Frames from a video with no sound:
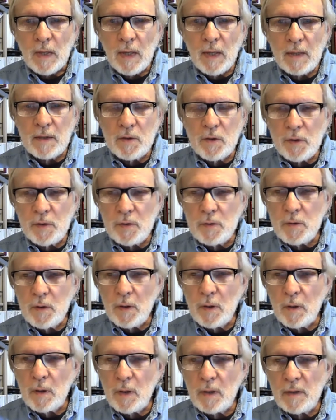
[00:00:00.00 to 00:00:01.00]
I just,
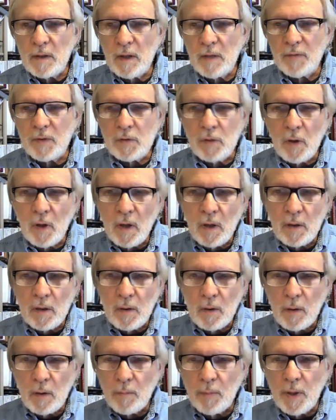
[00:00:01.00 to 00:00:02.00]
uh, I gave a
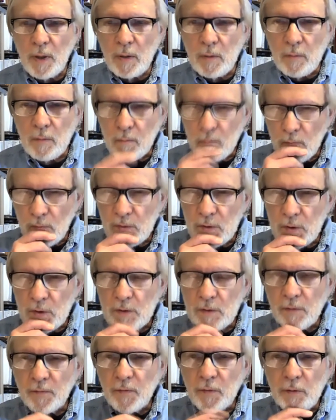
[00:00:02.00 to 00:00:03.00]
talk about
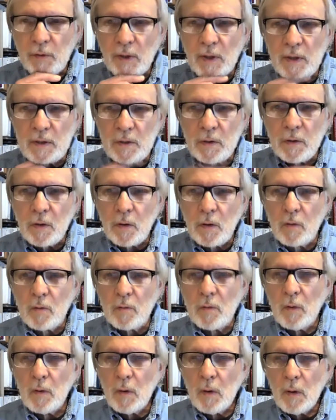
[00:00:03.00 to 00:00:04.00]
just a few days ago
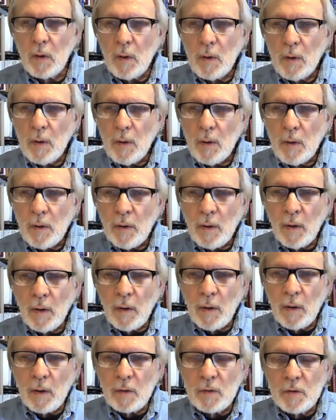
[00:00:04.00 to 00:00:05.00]

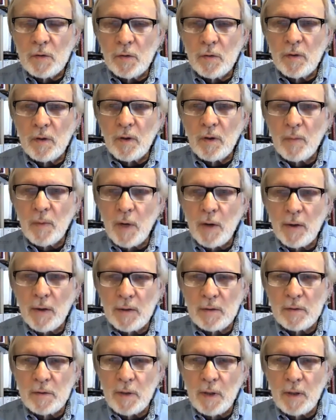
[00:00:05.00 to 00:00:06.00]
uh, to the
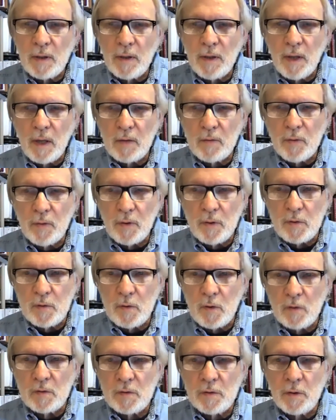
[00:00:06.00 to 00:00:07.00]
American Psychiatric
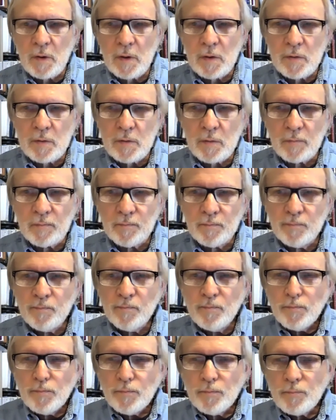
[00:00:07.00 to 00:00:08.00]
Association
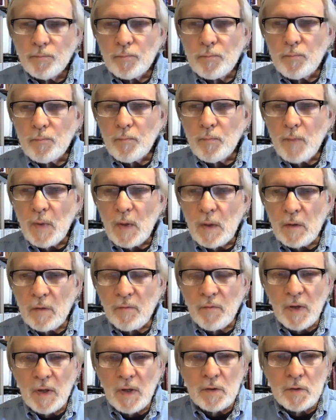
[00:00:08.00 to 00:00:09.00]

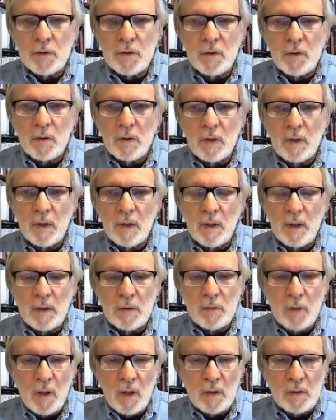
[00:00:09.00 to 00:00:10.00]
convention, and I
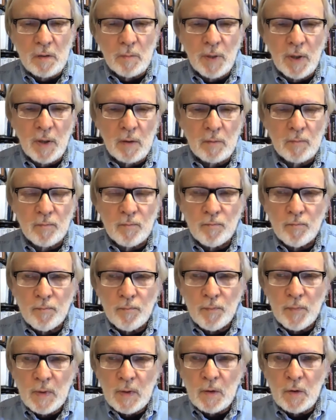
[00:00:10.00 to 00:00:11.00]
talked about
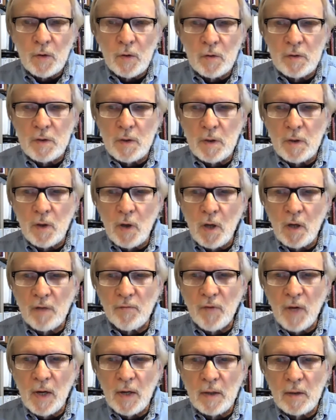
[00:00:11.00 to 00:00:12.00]
using
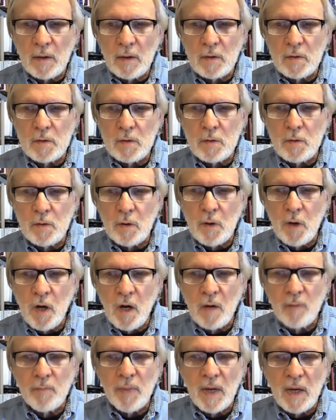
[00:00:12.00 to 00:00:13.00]
nonviolence to
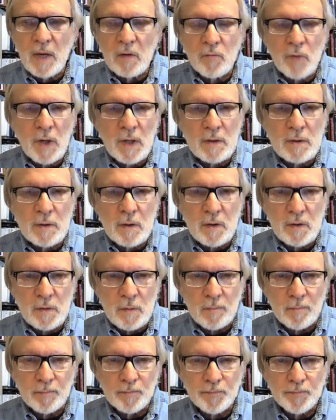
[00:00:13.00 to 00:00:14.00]
combat racism.